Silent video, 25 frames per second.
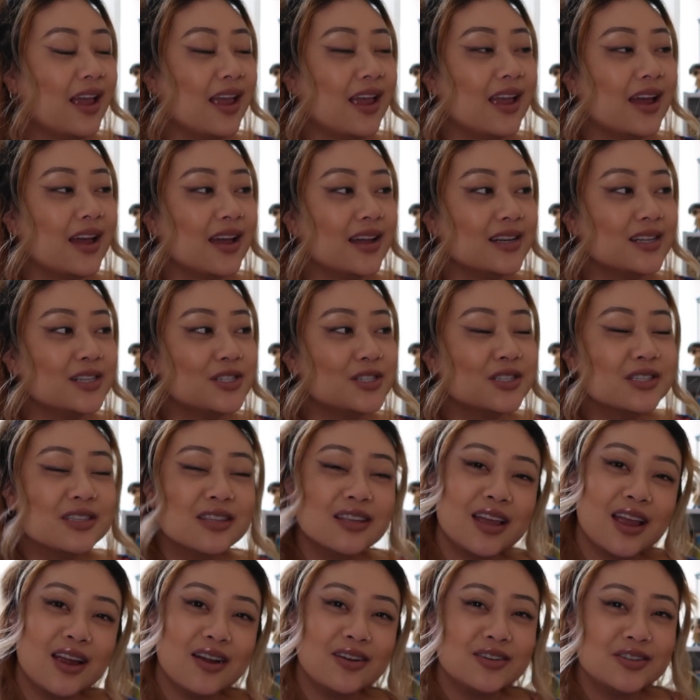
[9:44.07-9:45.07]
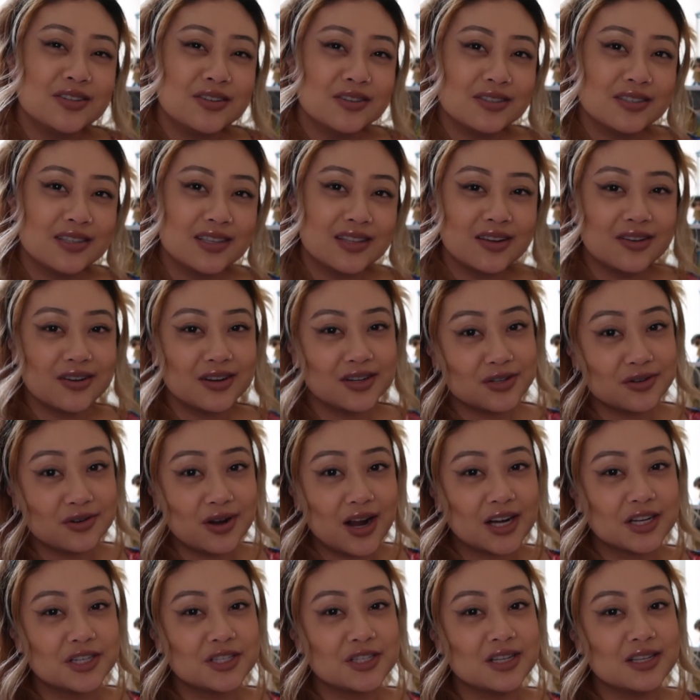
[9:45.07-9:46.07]
and just the characters and their
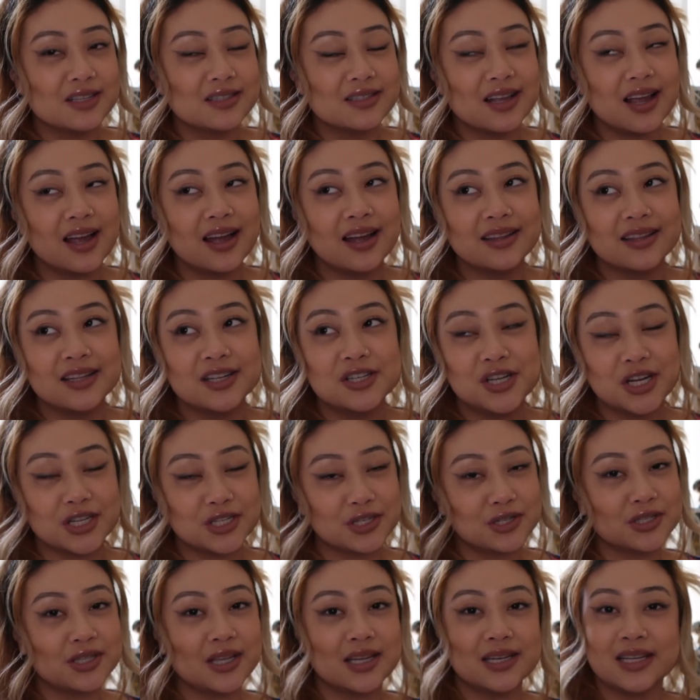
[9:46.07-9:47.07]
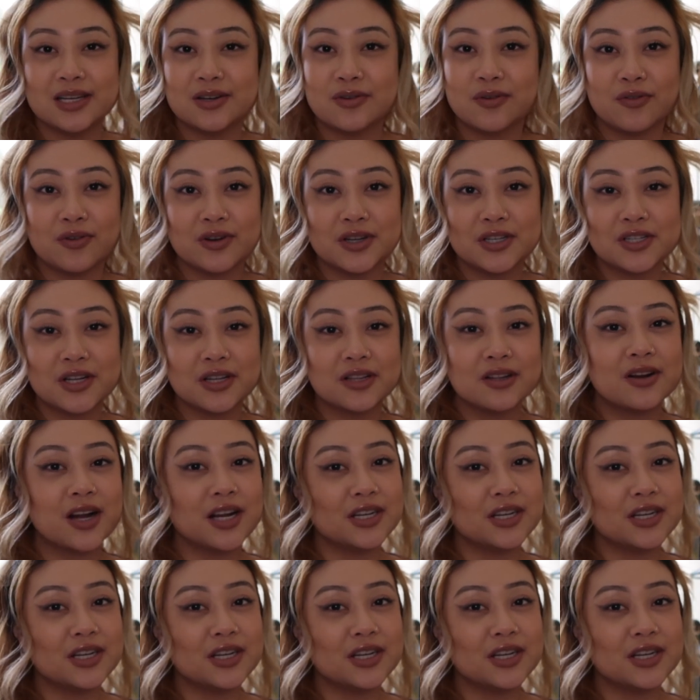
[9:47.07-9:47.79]
interactions and the gestures they did for each other.